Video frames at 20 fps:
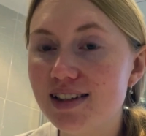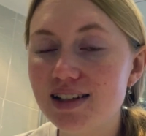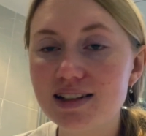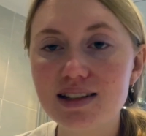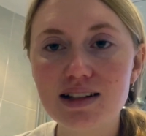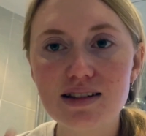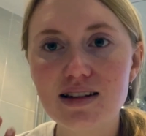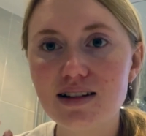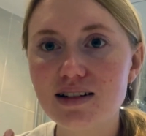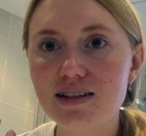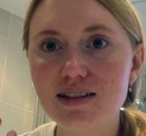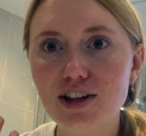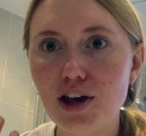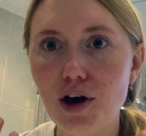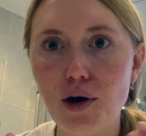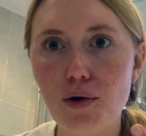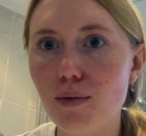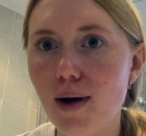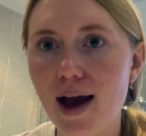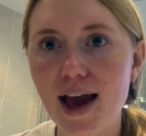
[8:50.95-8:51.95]
It doesn't
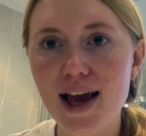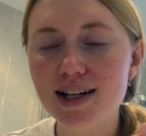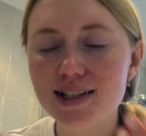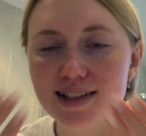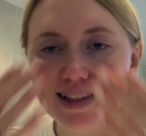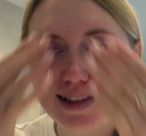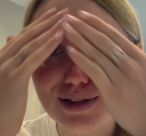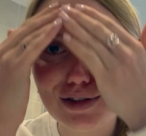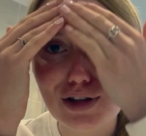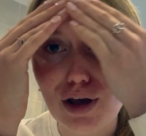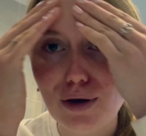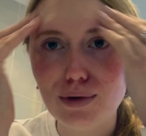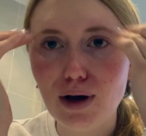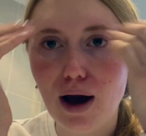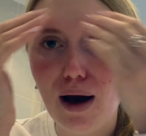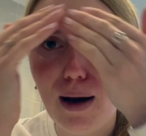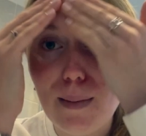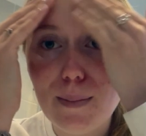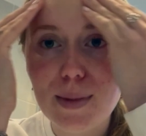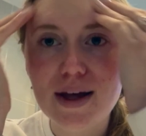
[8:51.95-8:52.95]
go away, it doesn't soak
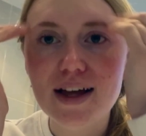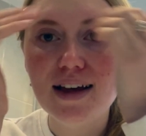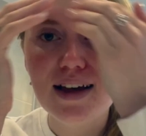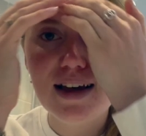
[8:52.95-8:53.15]
up.